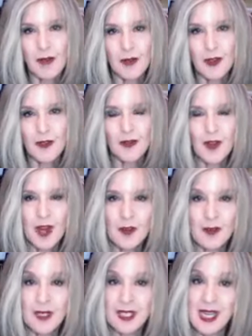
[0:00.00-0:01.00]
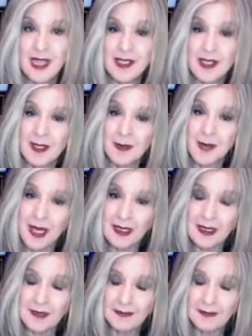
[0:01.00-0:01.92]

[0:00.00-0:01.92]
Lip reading: with her father being anti-Semitic